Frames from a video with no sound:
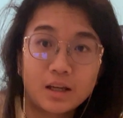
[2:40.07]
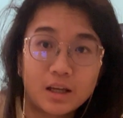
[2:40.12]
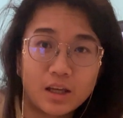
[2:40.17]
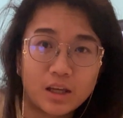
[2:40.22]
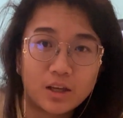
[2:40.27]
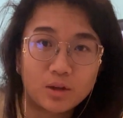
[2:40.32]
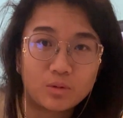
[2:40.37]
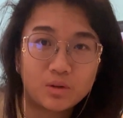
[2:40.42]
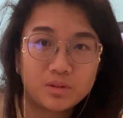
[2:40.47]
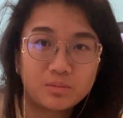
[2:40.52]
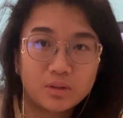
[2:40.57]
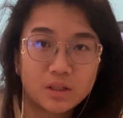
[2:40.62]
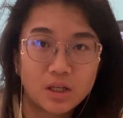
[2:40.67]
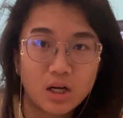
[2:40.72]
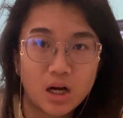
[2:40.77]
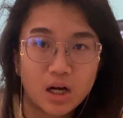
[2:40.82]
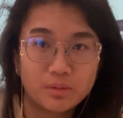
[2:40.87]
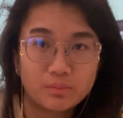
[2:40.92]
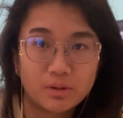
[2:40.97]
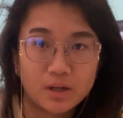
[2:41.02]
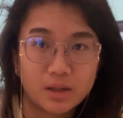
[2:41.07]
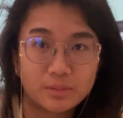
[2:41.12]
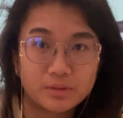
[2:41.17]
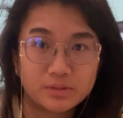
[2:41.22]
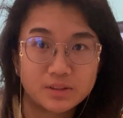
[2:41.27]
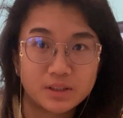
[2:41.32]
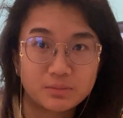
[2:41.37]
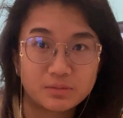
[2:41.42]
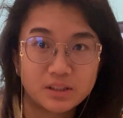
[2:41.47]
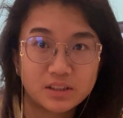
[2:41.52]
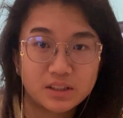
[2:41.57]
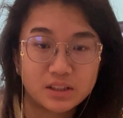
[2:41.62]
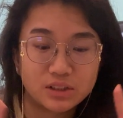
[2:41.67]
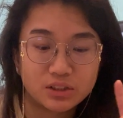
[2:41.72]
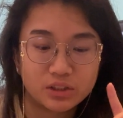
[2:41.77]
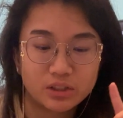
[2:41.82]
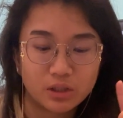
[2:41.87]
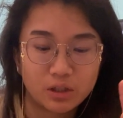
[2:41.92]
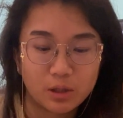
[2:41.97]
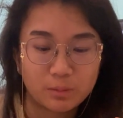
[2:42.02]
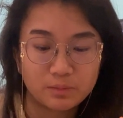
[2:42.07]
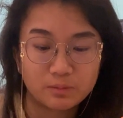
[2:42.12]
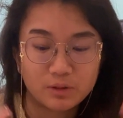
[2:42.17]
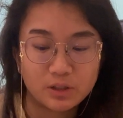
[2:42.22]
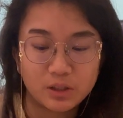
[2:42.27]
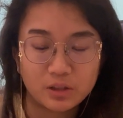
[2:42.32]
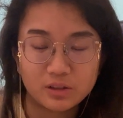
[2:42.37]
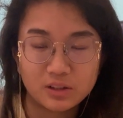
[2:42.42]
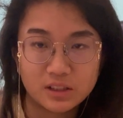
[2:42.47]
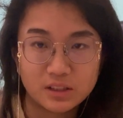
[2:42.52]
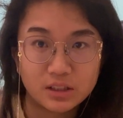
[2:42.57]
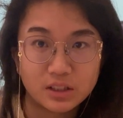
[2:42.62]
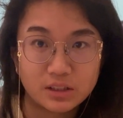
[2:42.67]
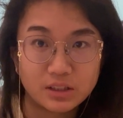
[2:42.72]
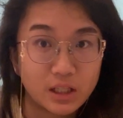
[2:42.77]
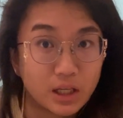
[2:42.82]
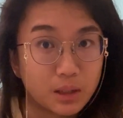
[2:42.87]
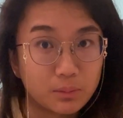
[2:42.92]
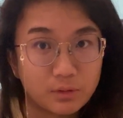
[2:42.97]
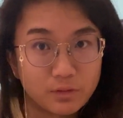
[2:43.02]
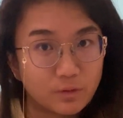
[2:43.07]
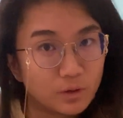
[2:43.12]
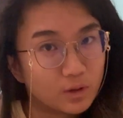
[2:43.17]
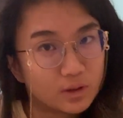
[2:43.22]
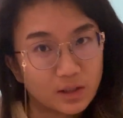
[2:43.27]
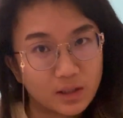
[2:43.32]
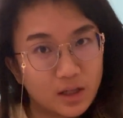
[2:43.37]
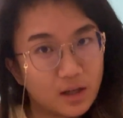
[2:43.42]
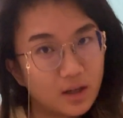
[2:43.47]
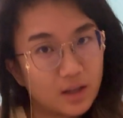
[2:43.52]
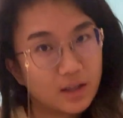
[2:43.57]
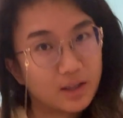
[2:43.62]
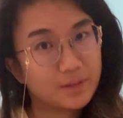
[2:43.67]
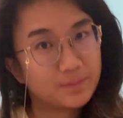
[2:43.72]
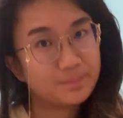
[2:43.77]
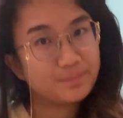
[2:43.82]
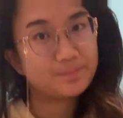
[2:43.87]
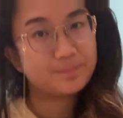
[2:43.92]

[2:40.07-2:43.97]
It wouldn't be con prep if something didn't show up literally the day before the con.